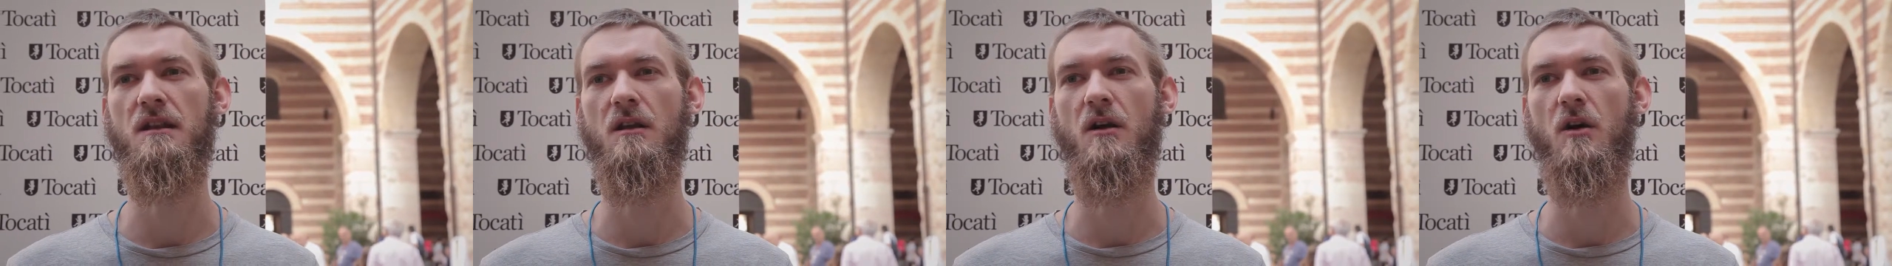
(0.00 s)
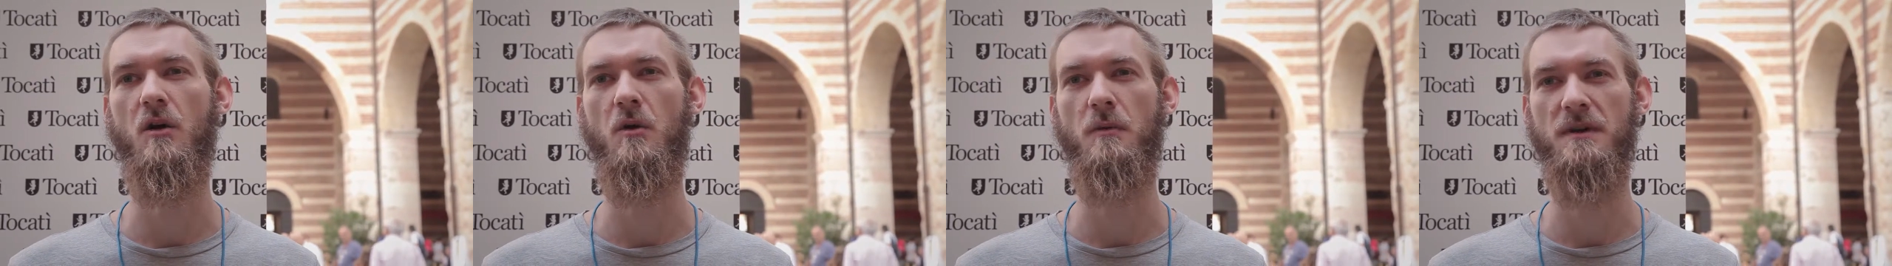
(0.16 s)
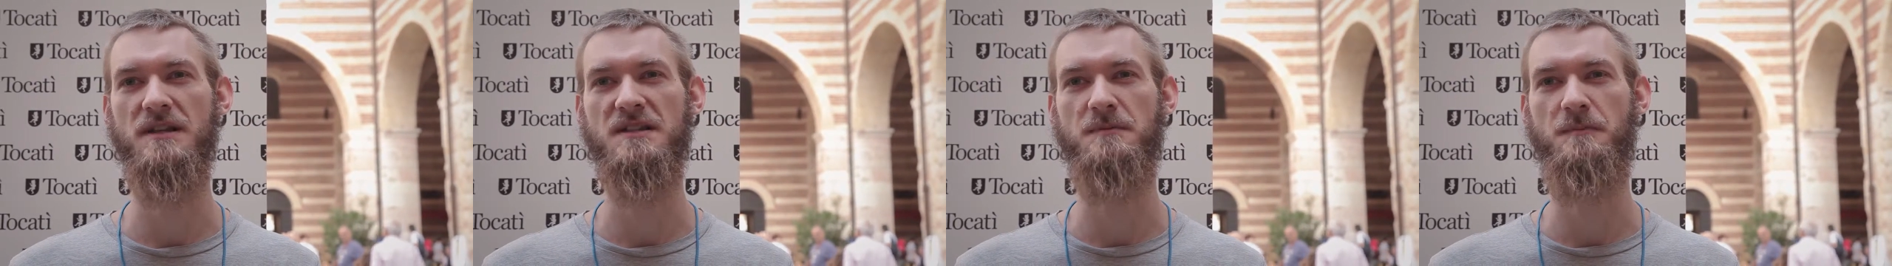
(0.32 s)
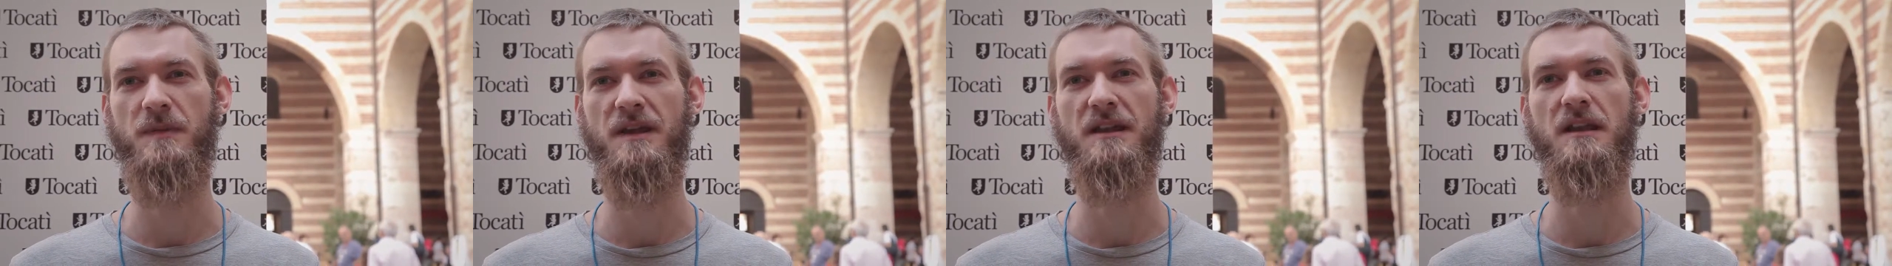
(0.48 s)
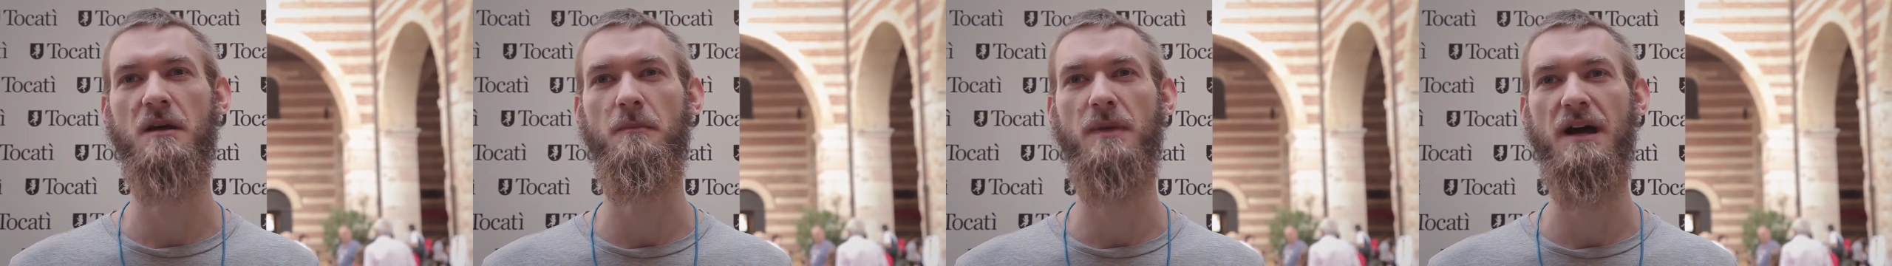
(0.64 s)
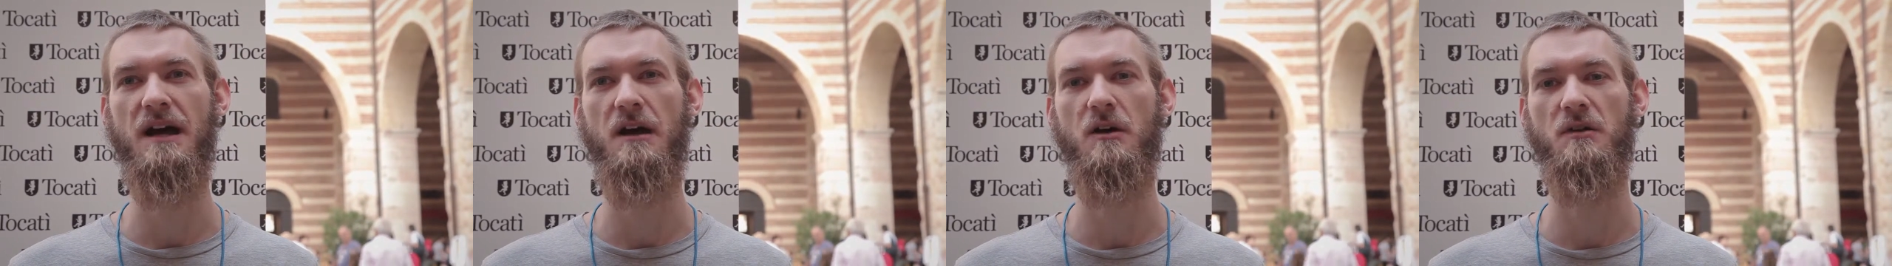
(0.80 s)
always been
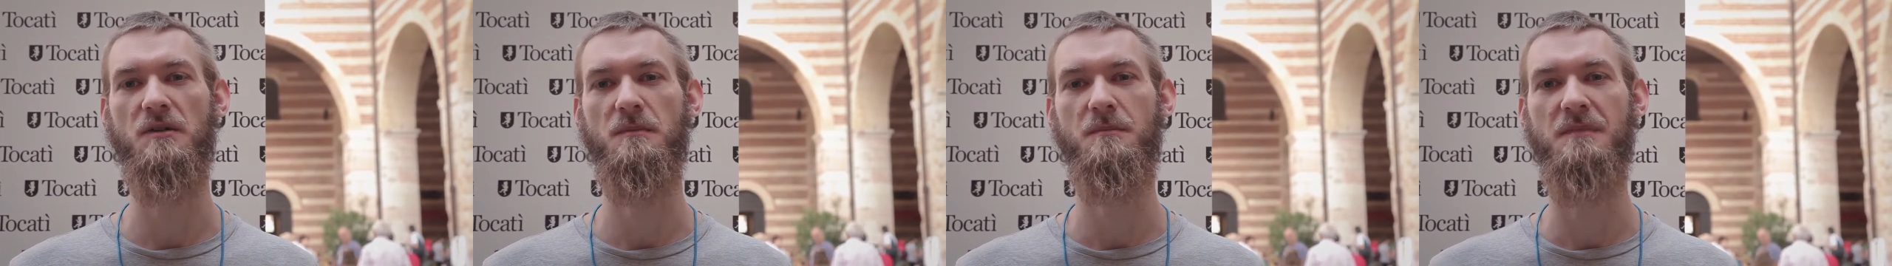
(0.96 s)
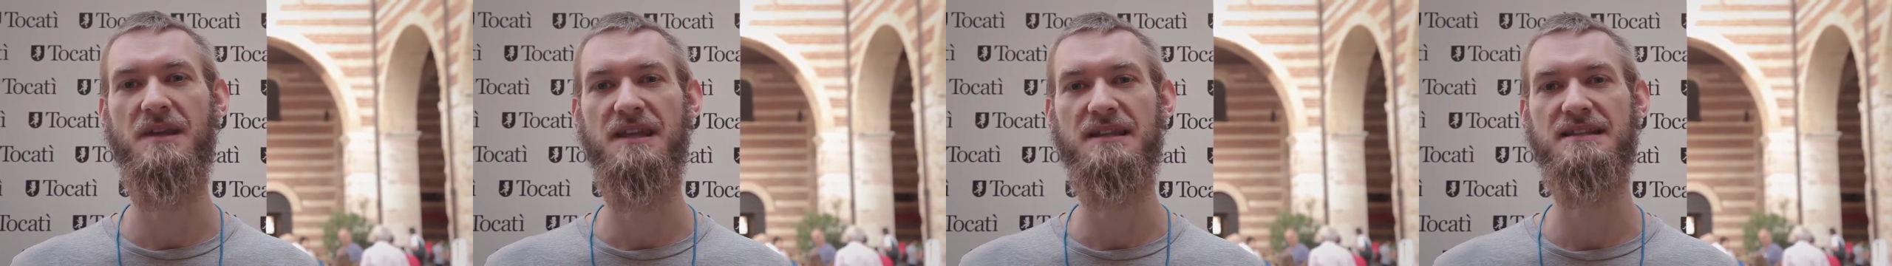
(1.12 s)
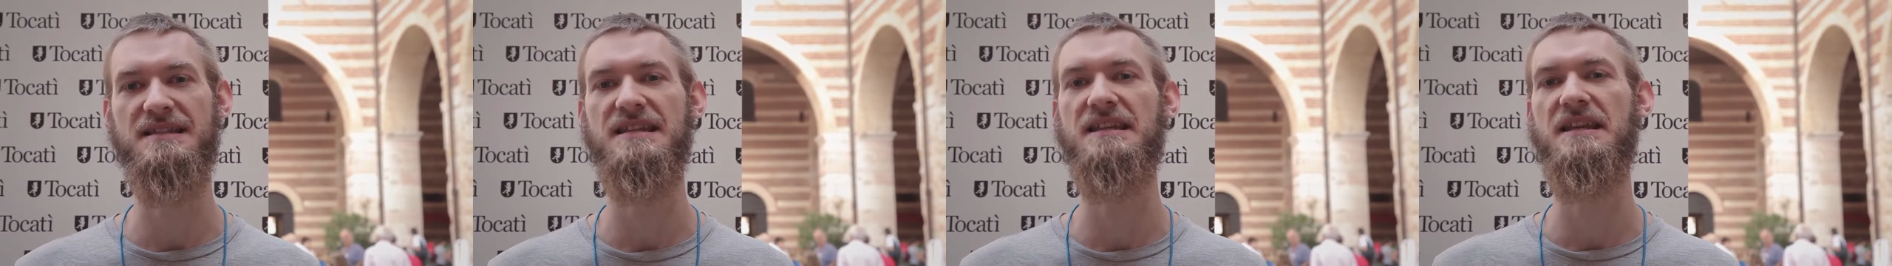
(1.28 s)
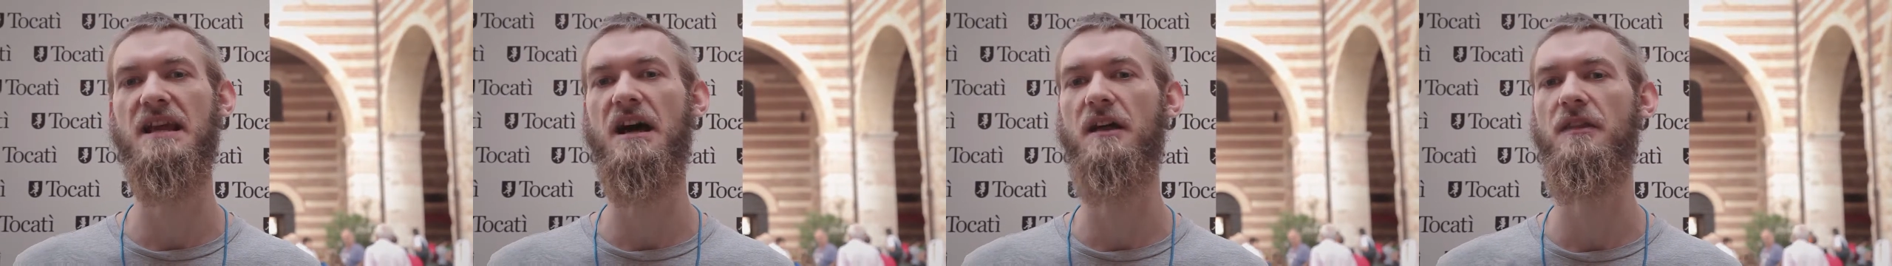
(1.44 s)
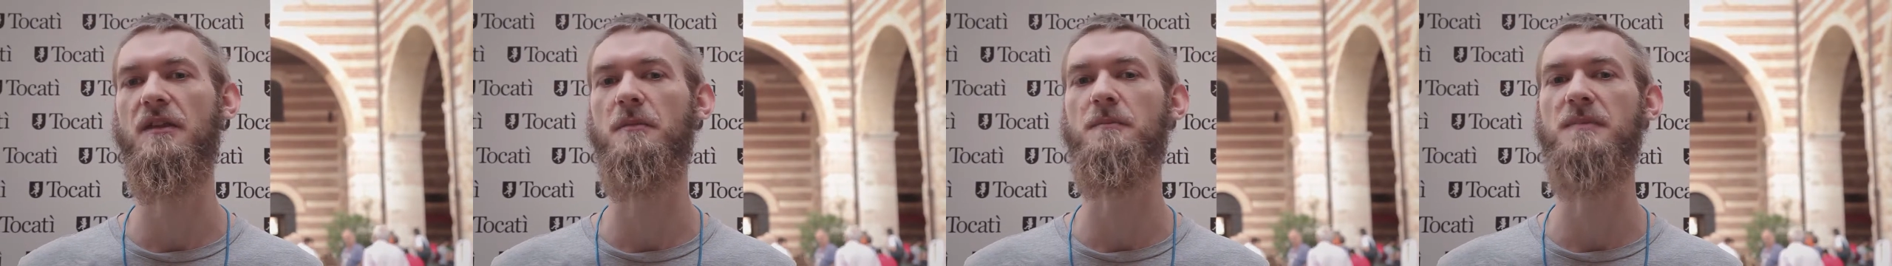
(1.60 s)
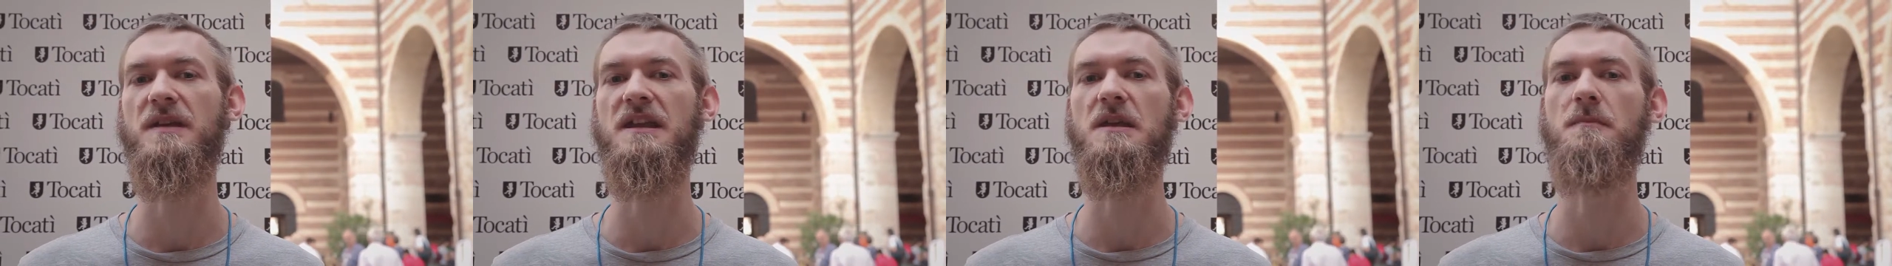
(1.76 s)
about meeting
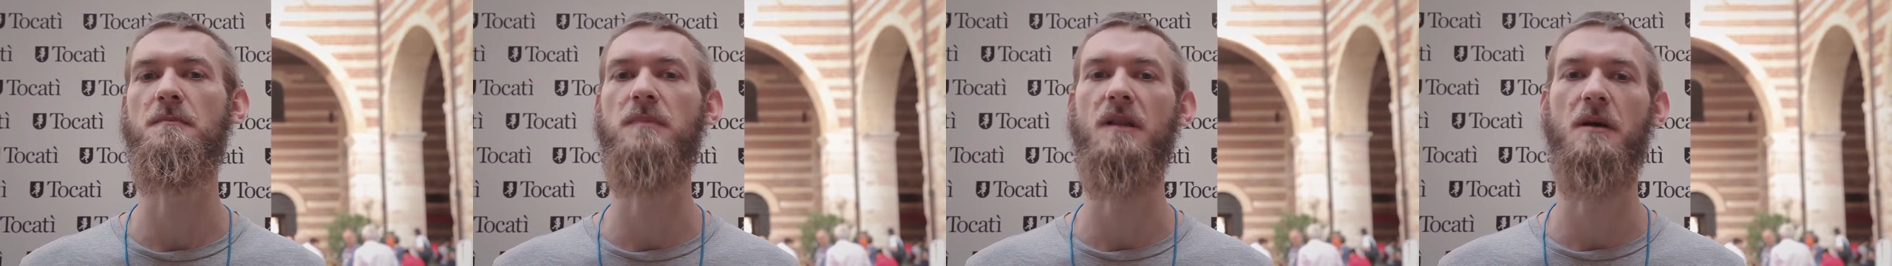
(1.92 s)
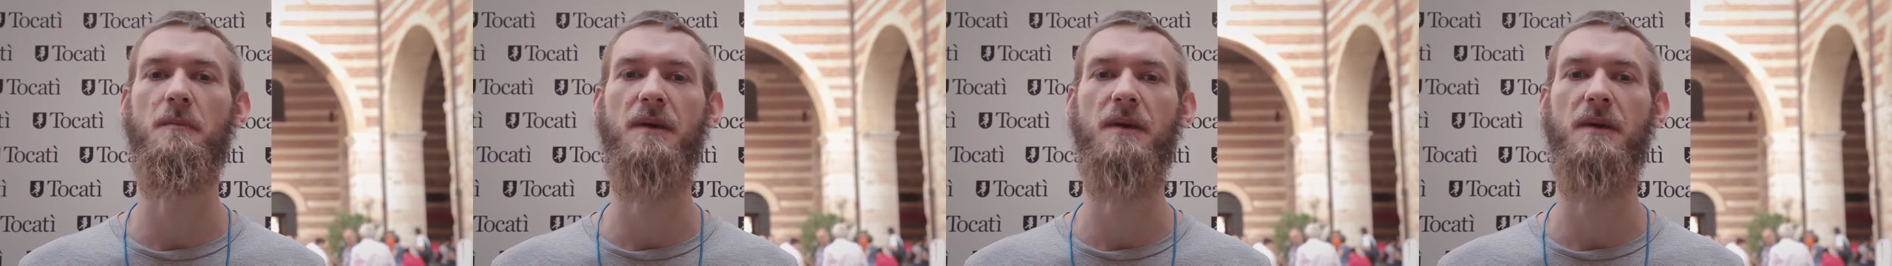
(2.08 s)
other people,